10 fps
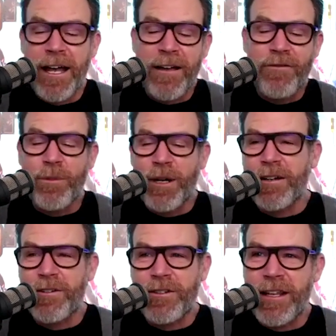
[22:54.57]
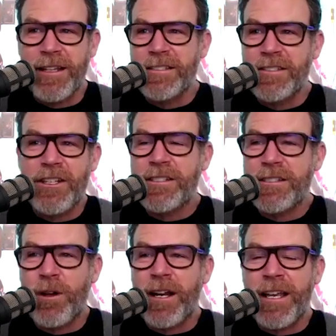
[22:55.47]
everybody to understand. It's
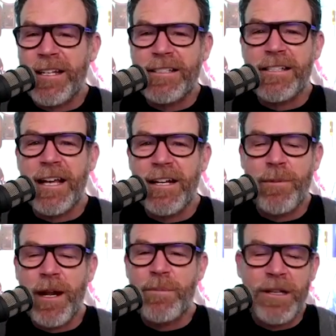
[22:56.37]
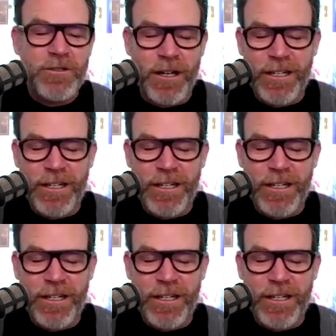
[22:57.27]
just when I get excited about a picture,